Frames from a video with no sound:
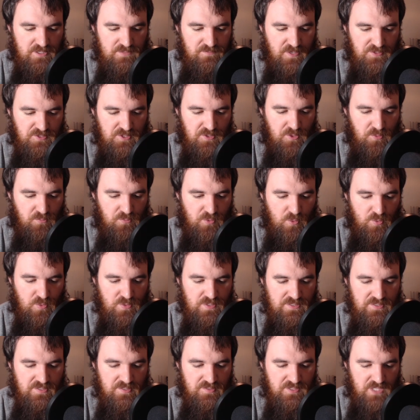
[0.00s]
visit the
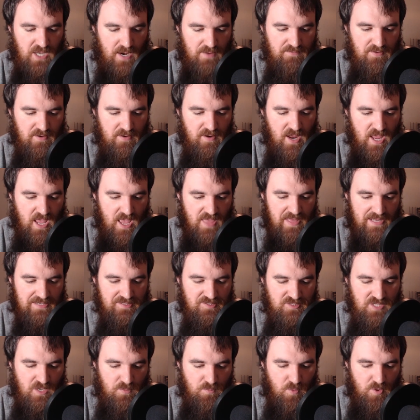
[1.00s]
ruins and discover that
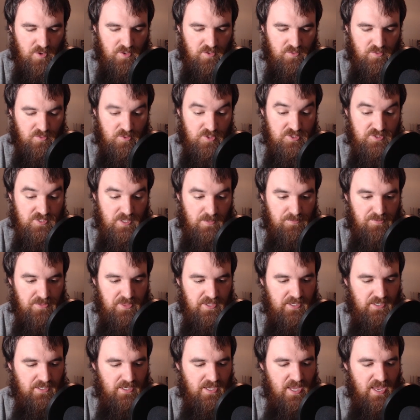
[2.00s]
someone or
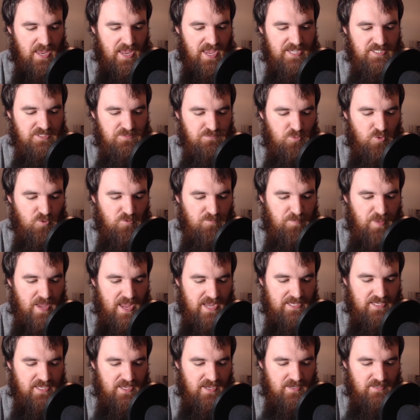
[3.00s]
something has moved
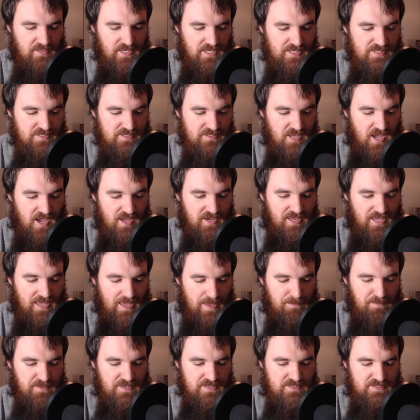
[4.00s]
back in and is not
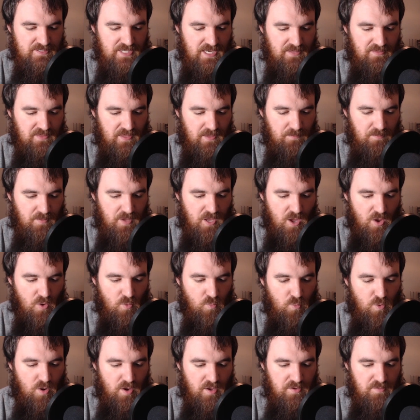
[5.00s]
happy to see them.
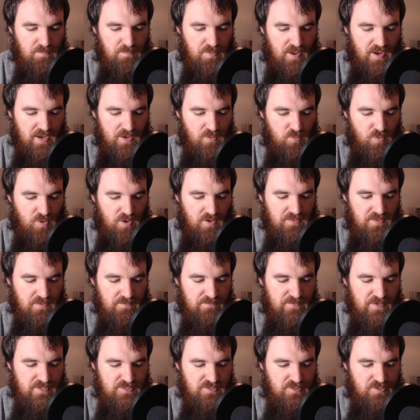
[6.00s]
One by one, the
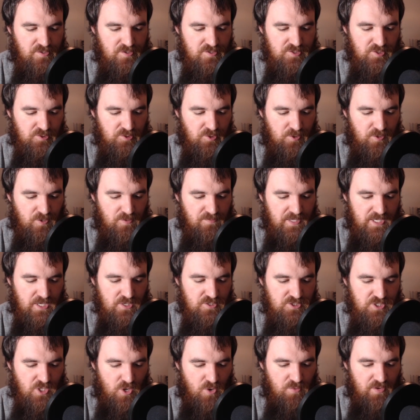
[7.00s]
visitors learn that
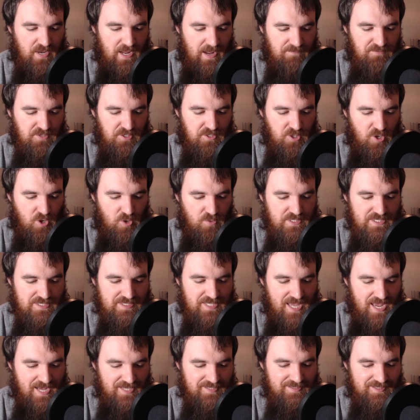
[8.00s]
you don't have to go to
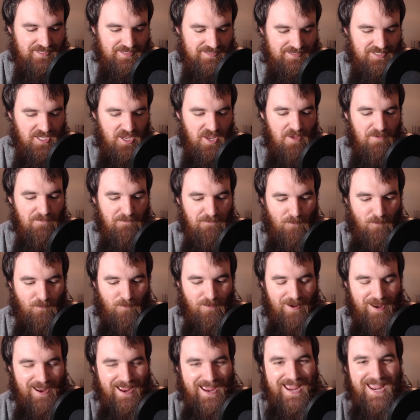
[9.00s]
Texas
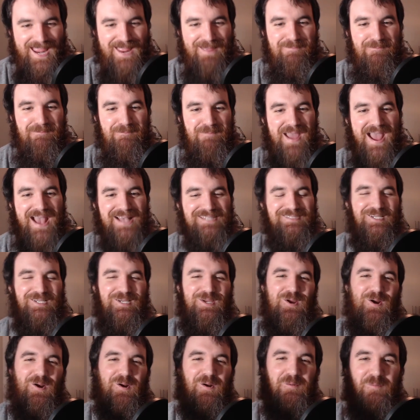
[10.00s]
for a
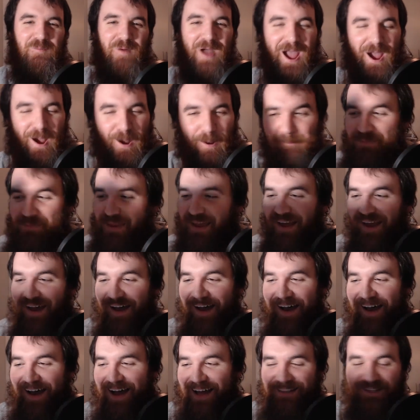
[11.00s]
massacre. Wow.
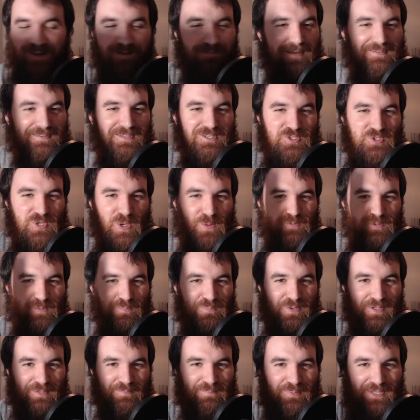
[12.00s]
Uh, I love that description,
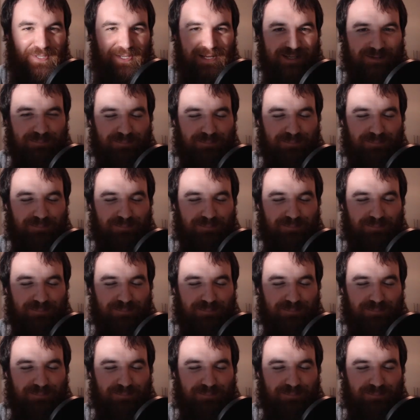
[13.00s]
p- playing,